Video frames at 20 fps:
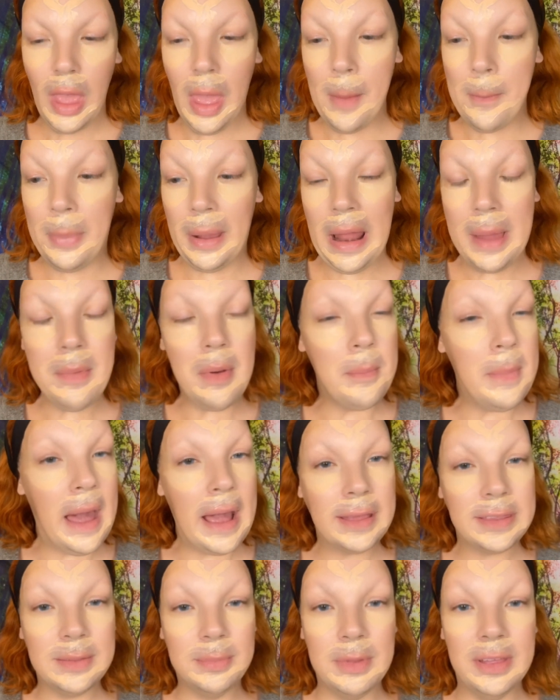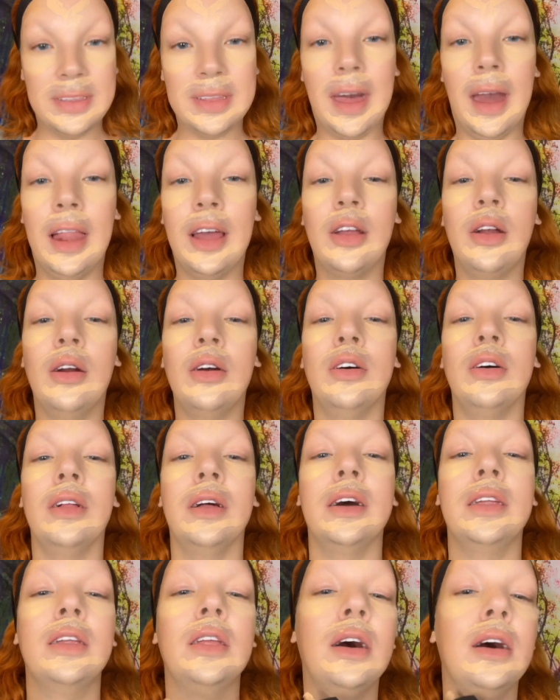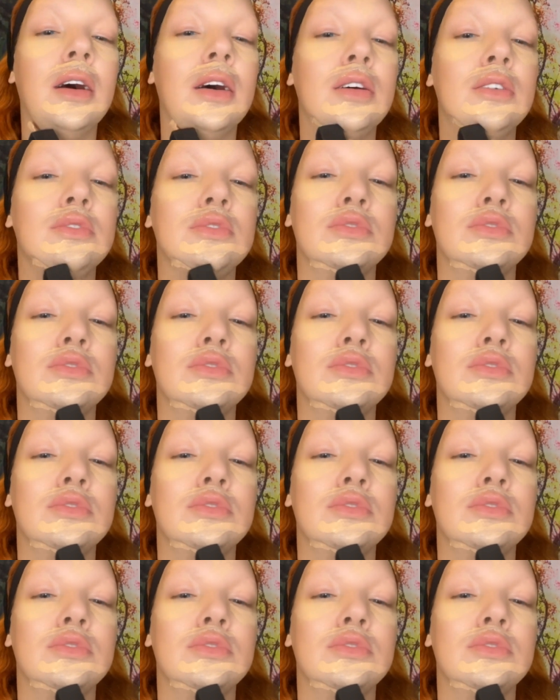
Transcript: But I'm a maximalist kind of girl, and I